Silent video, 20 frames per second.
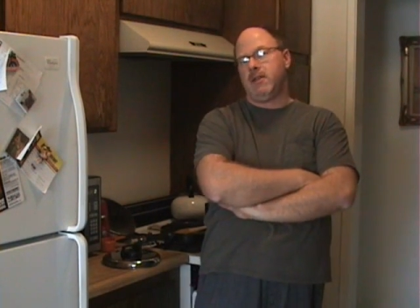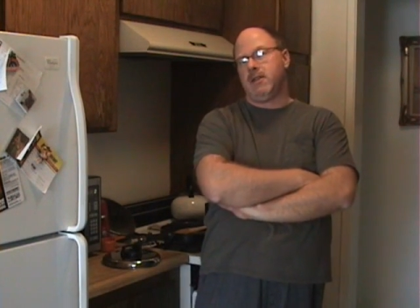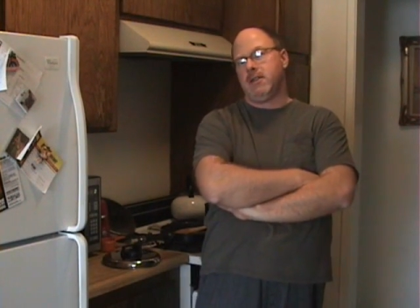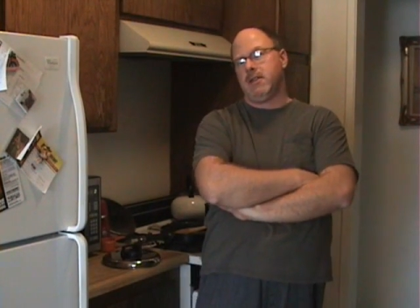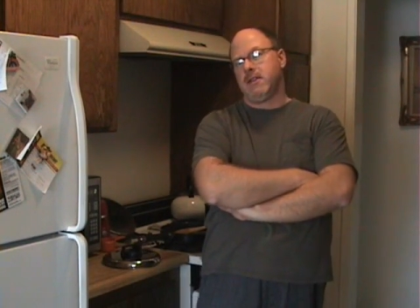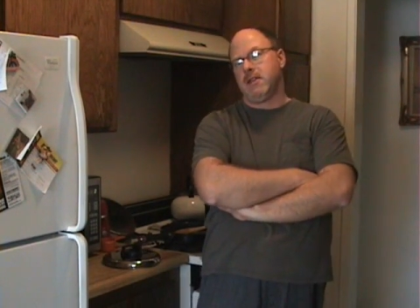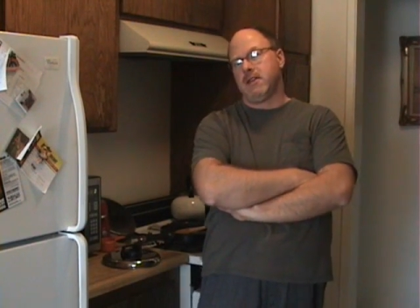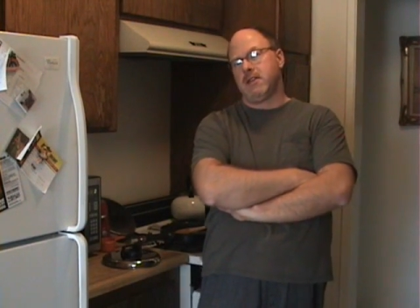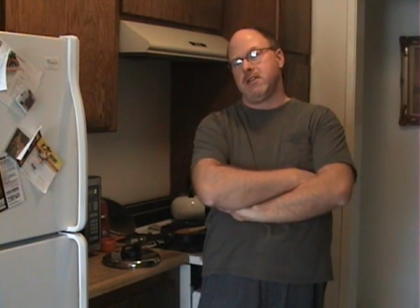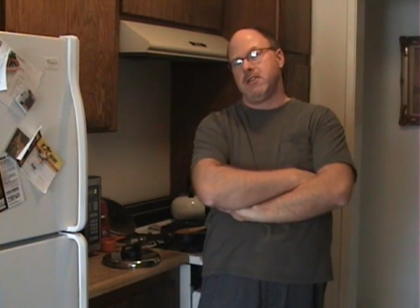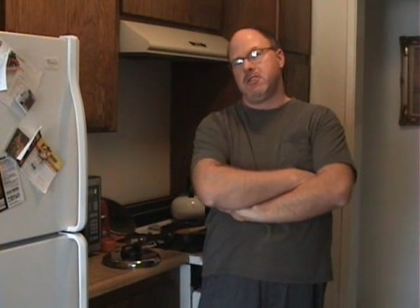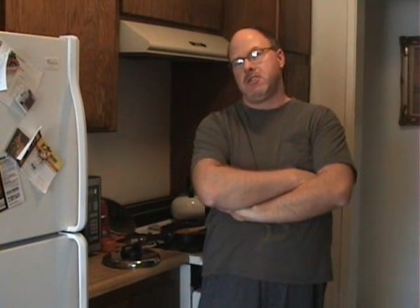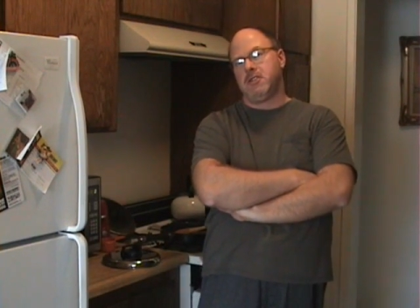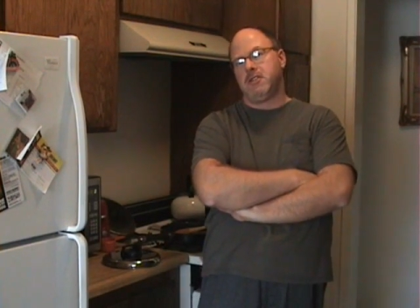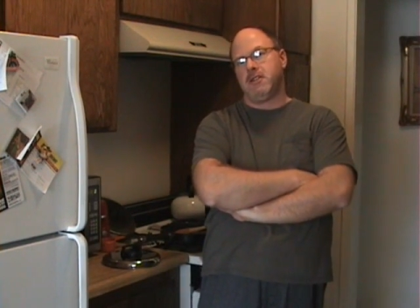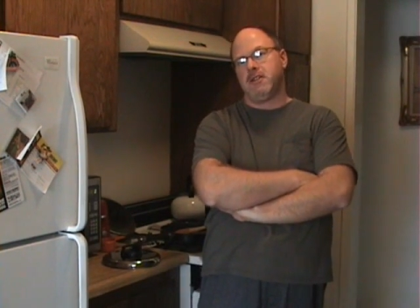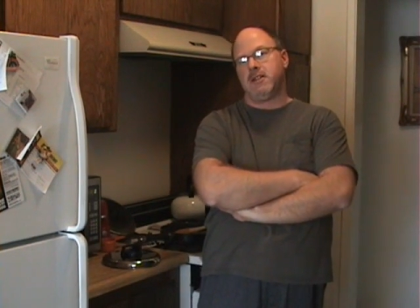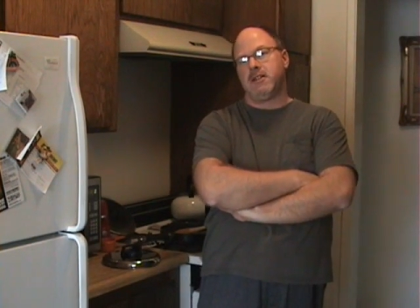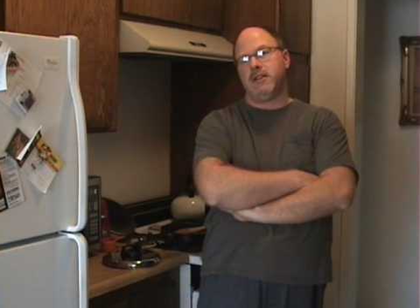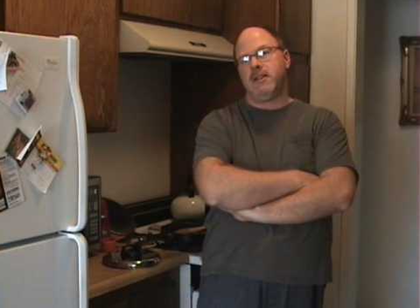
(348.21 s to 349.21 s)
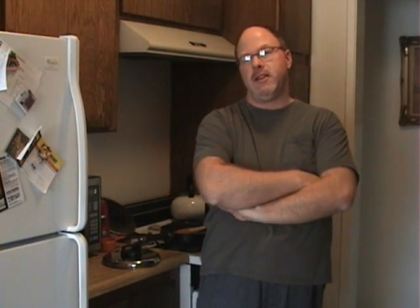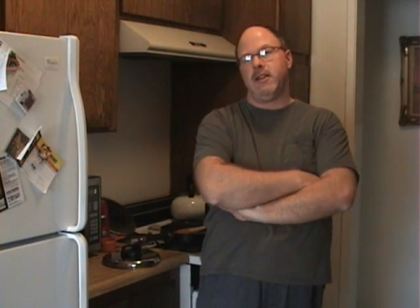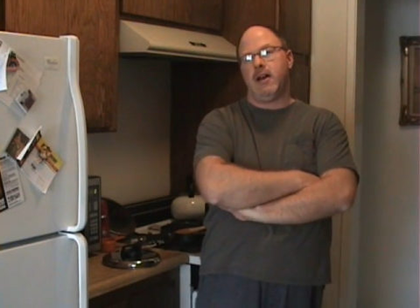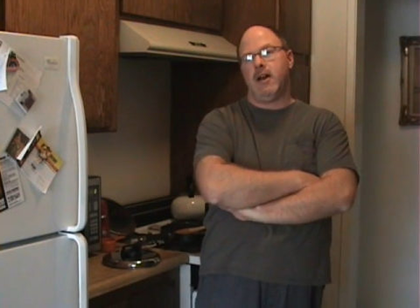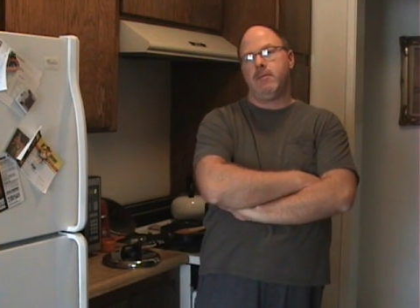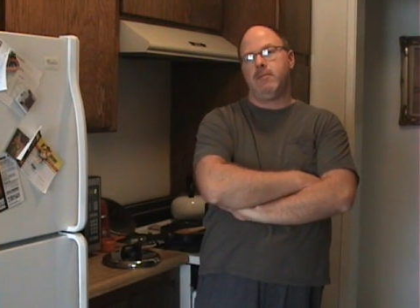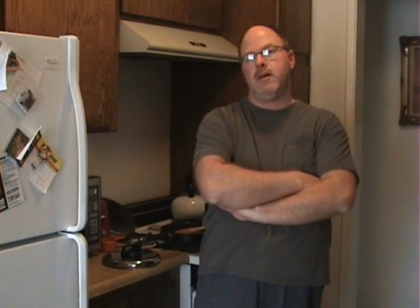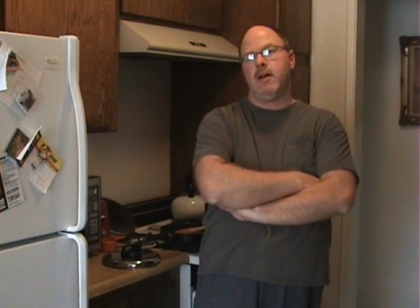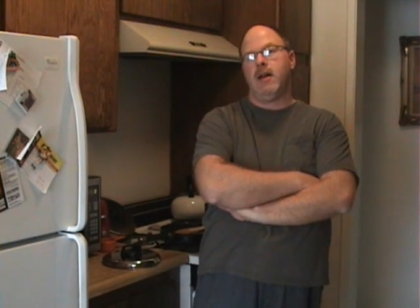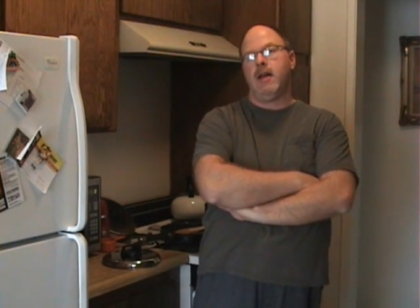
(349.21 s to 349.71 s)
into the kitchen to clean
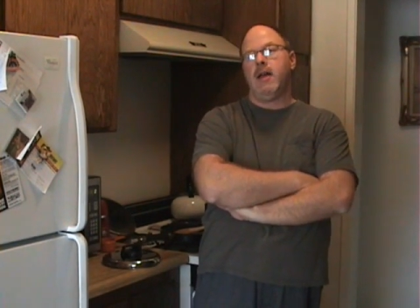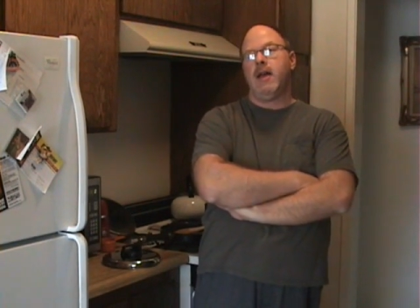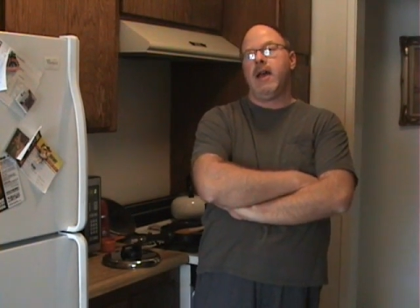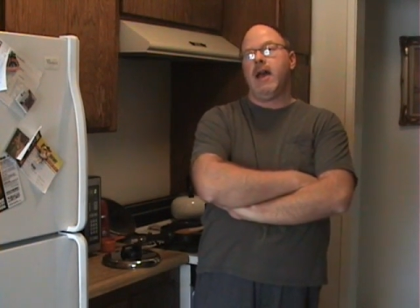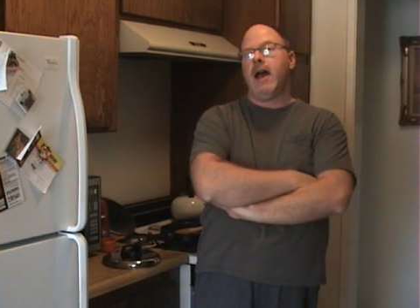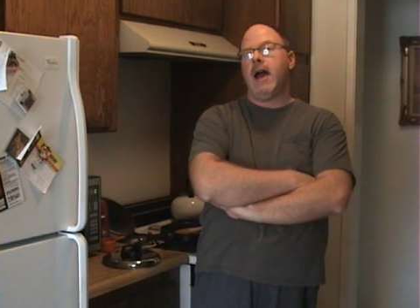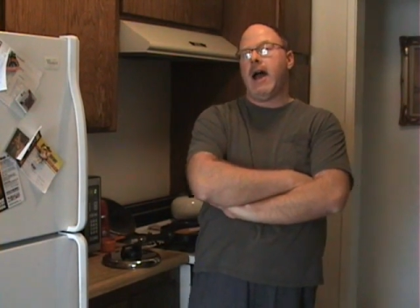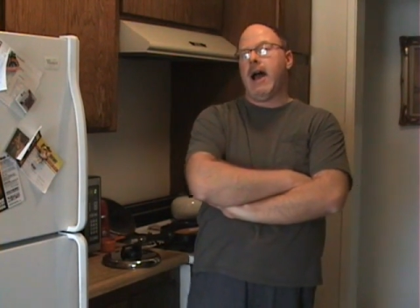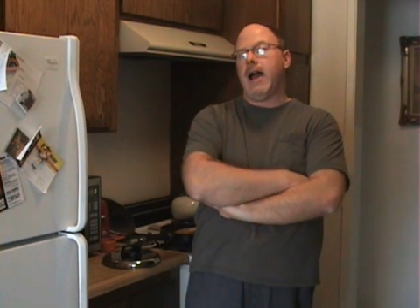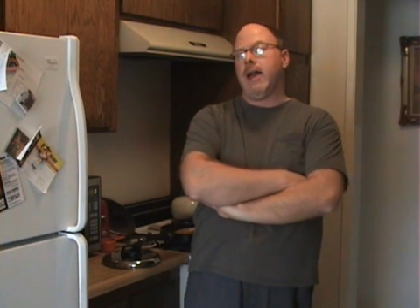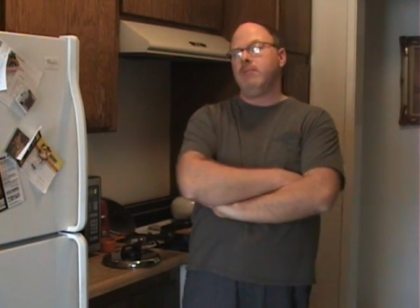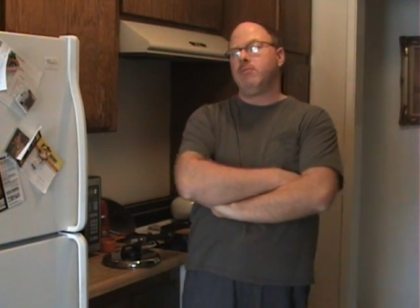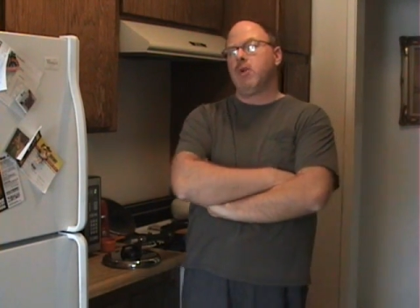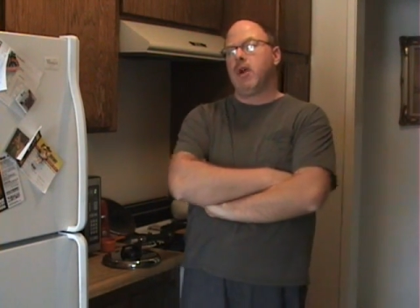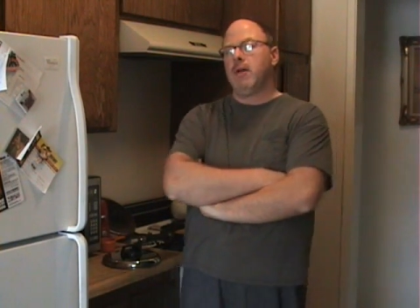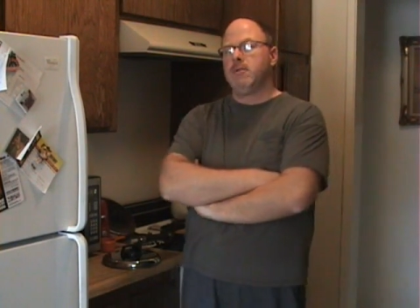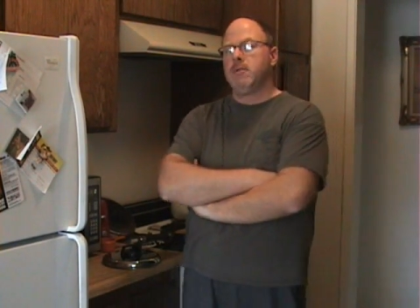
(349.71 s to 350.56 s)
up, I'd